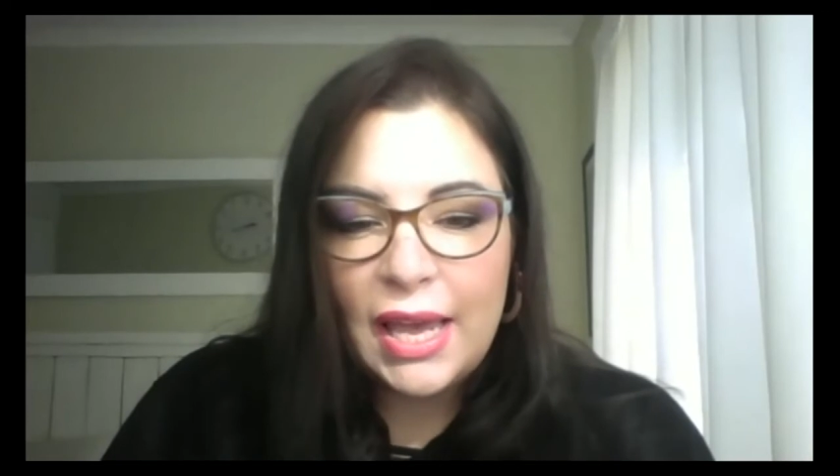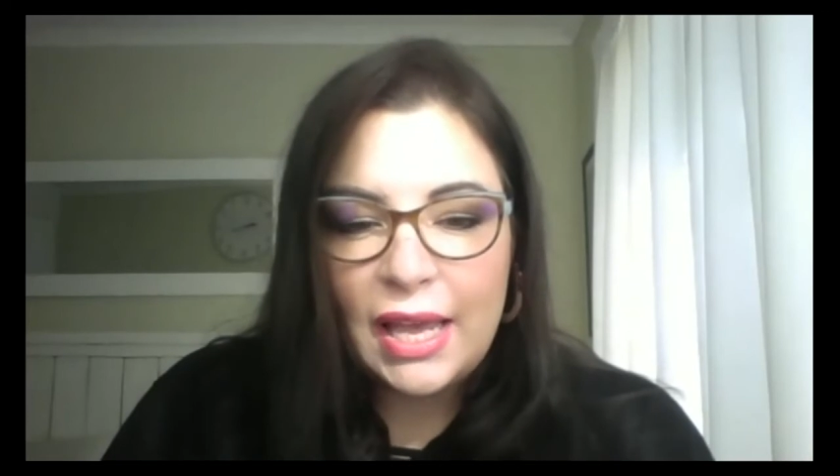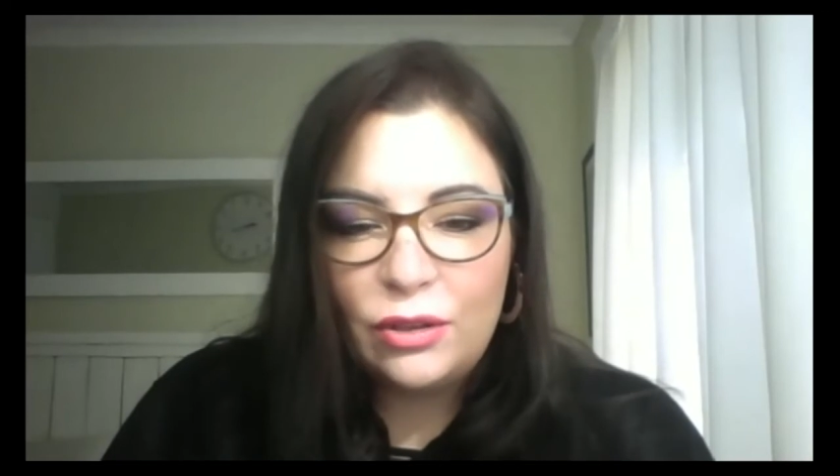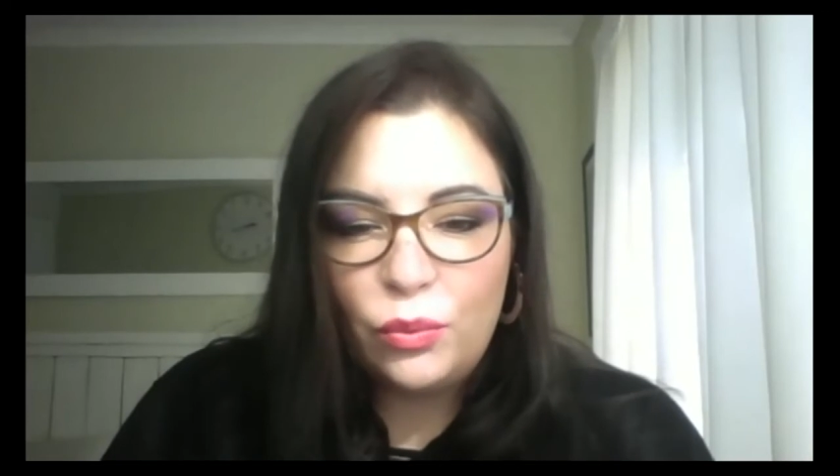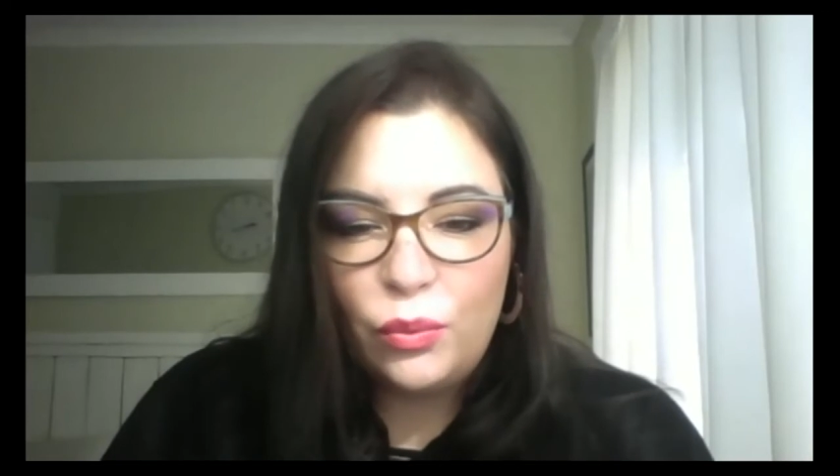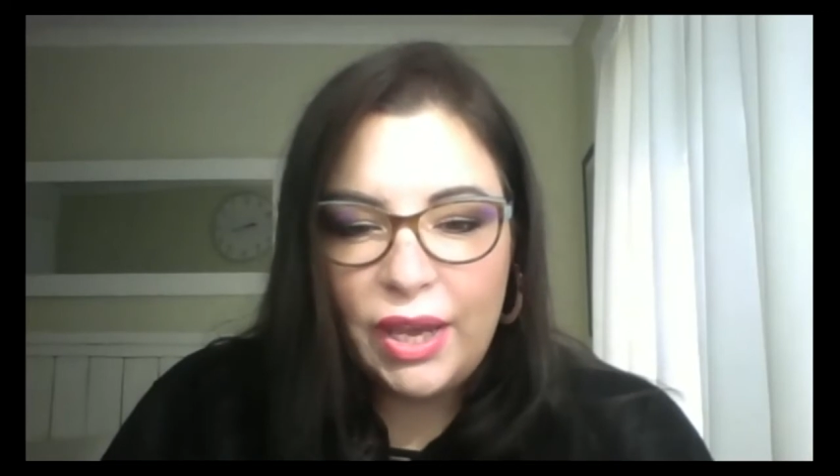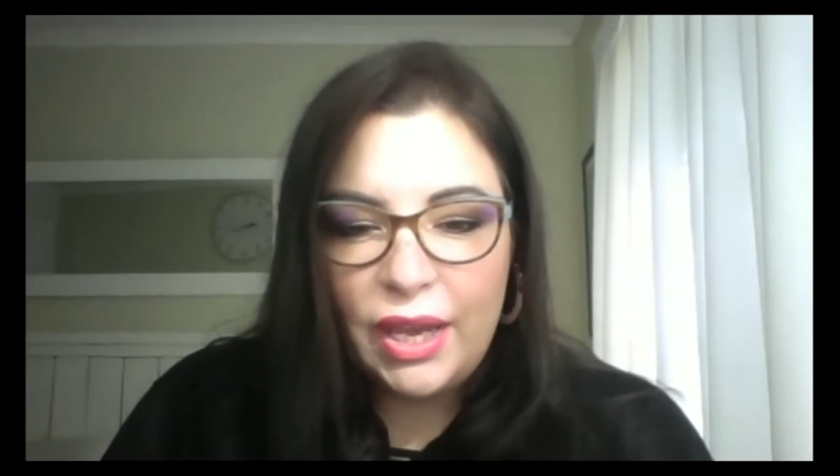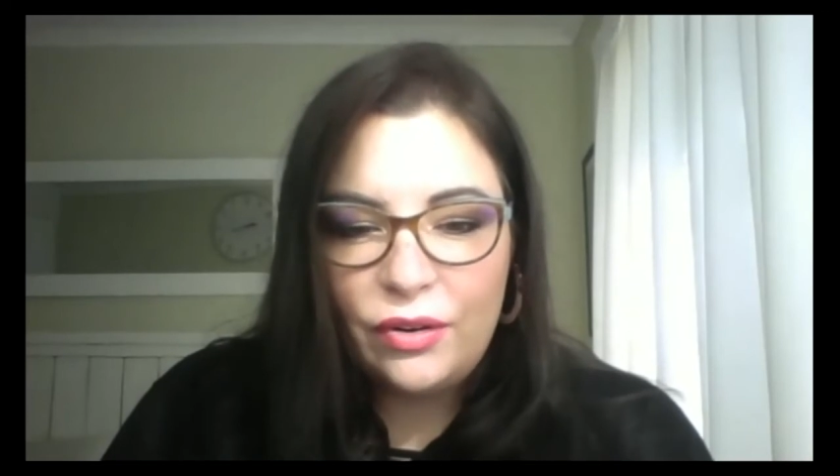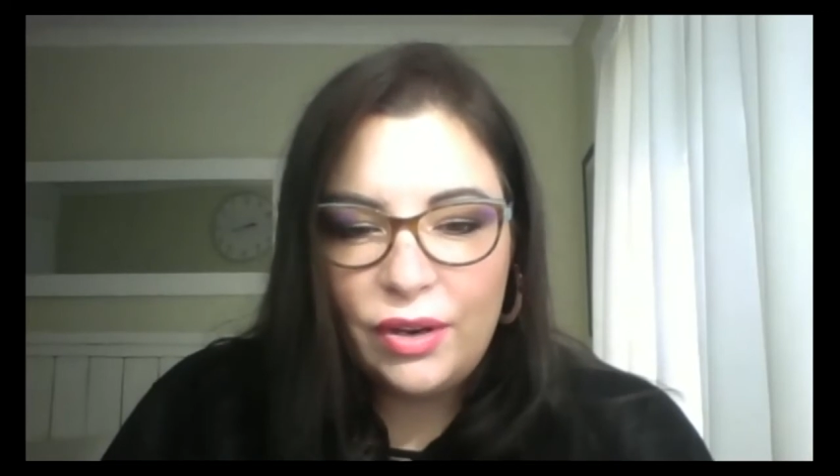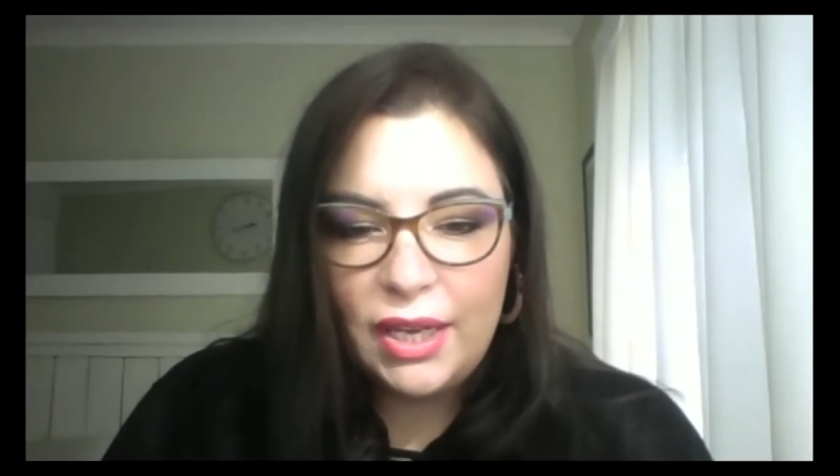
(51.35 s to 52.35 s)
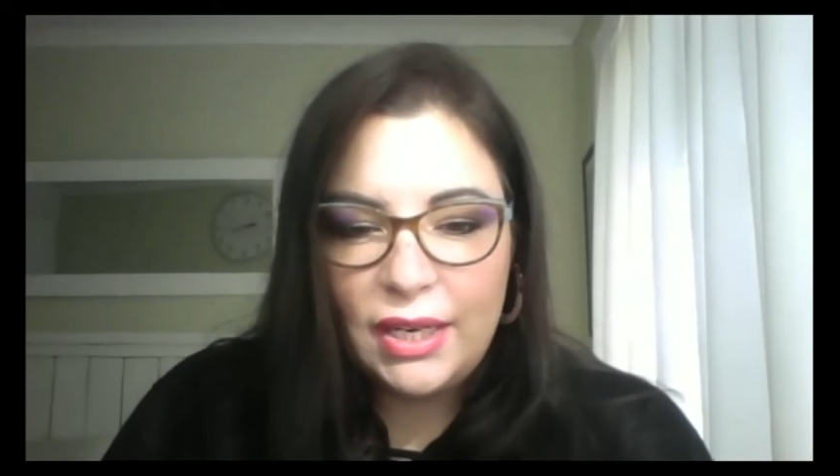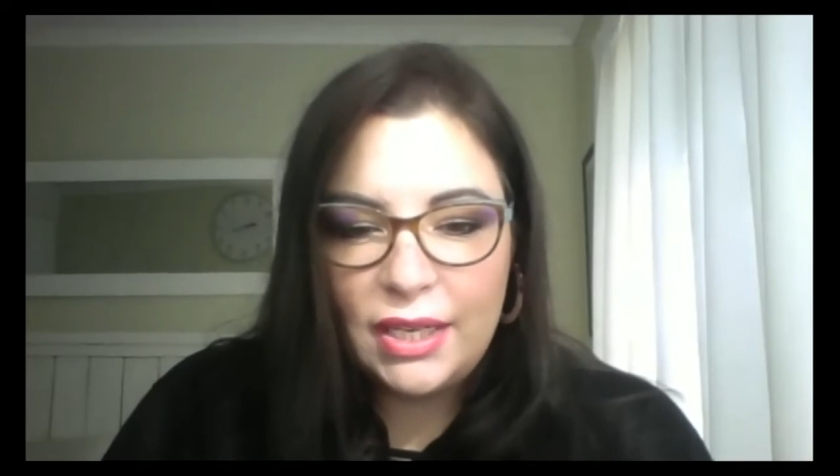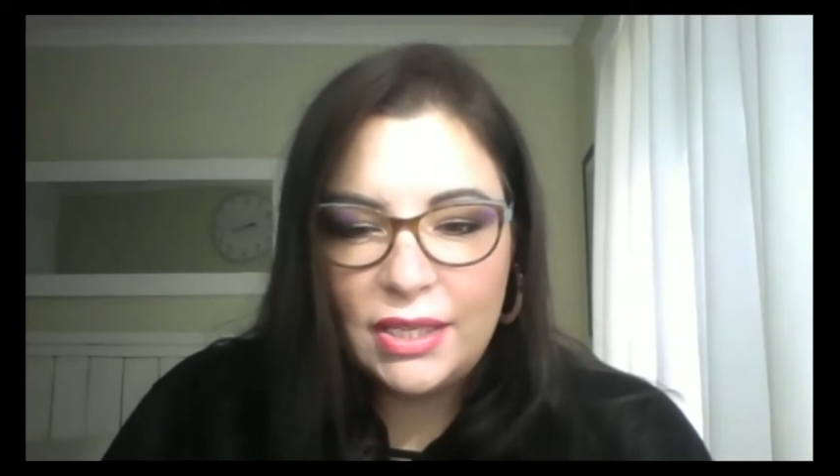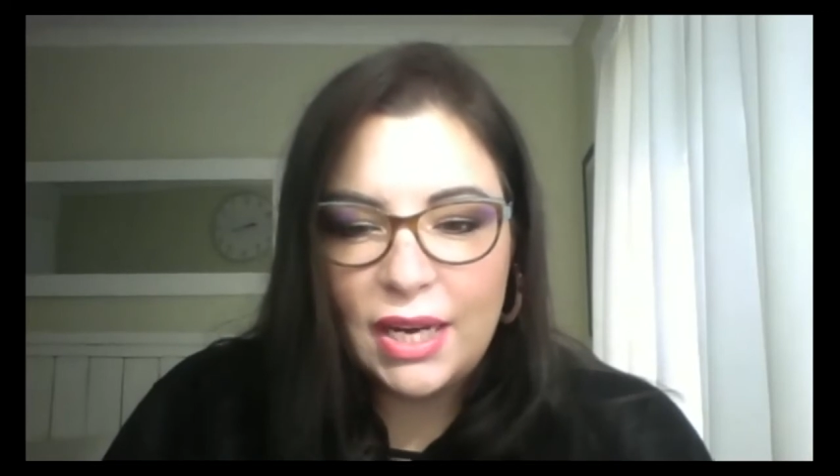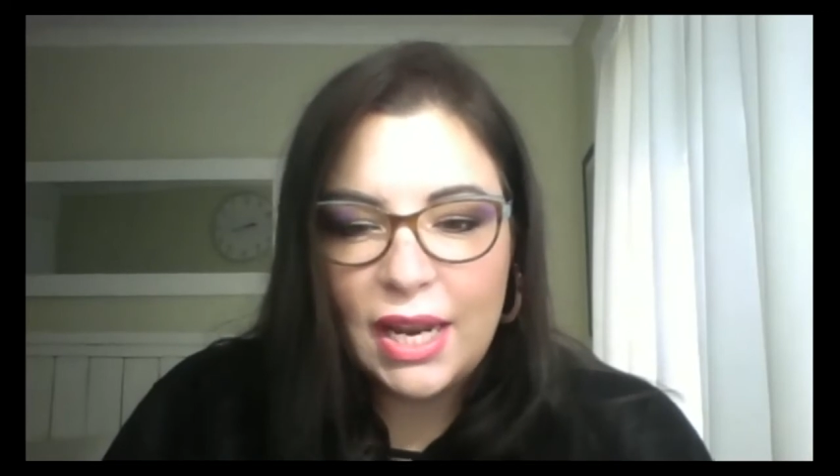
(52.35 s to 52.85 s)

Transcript: at where it is